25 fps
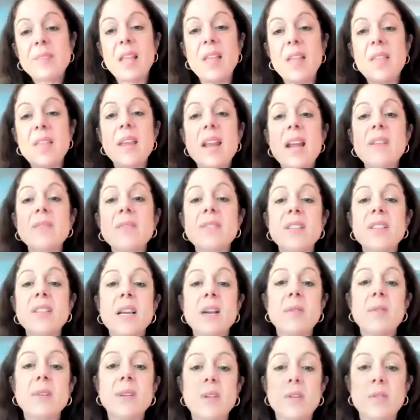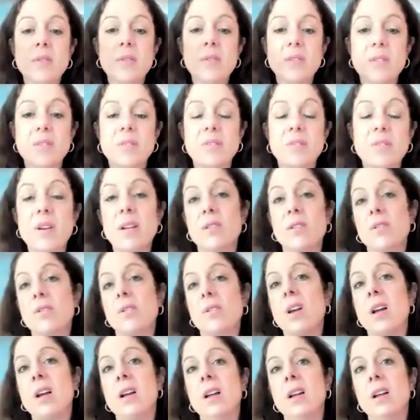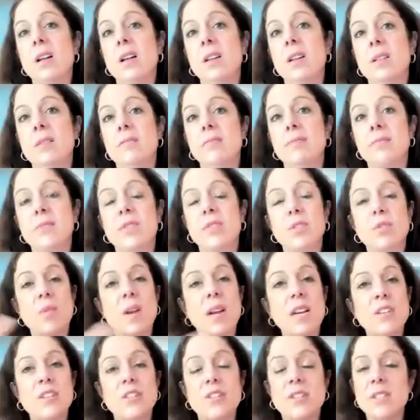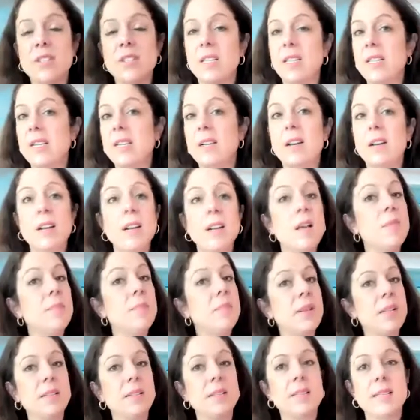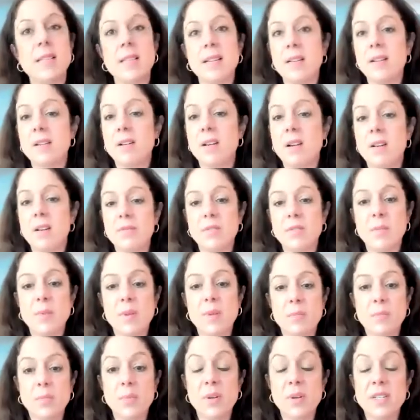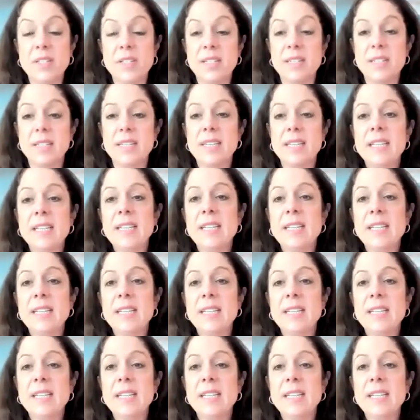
And then after that, we go to the final corrections, clean it all up, and send it off to be printed.